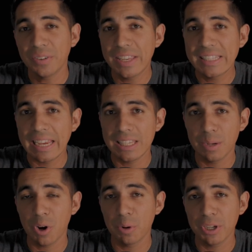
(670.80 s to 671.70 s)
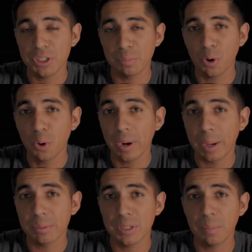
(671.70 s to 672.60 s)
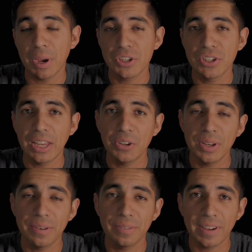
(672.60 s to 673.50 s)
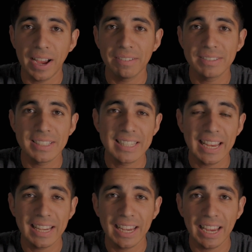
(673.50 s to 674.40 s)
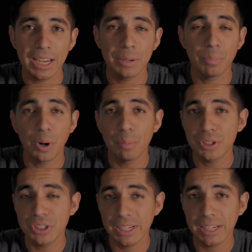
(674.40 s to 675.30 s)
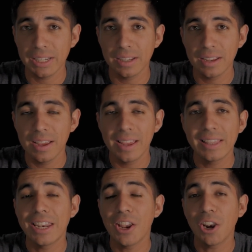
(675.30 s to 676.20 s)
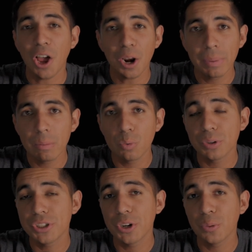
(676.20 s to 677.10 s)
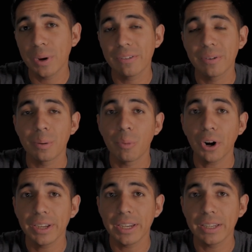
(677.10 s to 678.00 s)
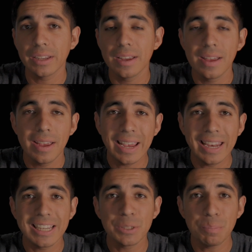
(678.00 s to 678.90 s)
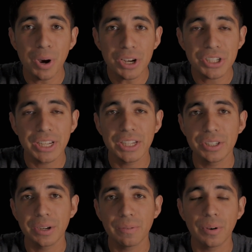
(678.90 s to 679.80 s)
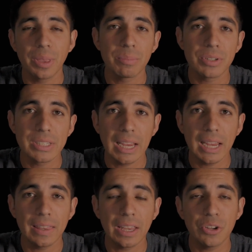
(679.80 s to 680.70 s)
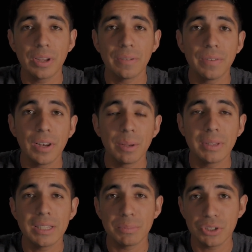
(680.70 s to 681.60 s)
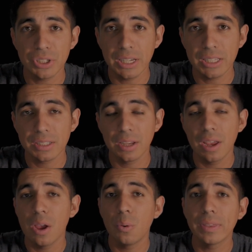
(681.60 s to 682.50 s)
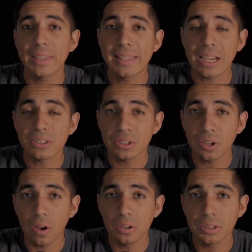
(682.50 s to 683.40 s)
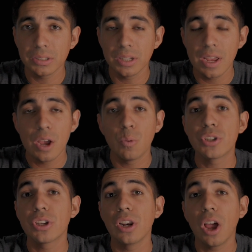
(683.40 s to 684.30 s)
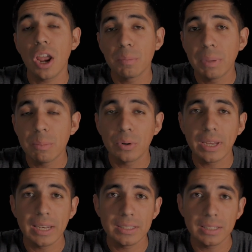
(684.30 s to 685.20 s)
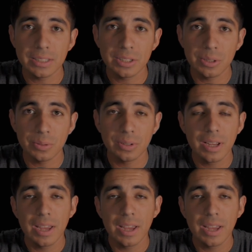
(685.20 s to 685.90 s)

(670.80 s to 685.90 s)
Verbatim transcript: of these ATM automation programs mentioned that you need 5 to 10K per machine, then a lot of people would turn away from their marketing it is much easier for them to say that you can fill up these machines with $1,000, which a lot of people can easily do.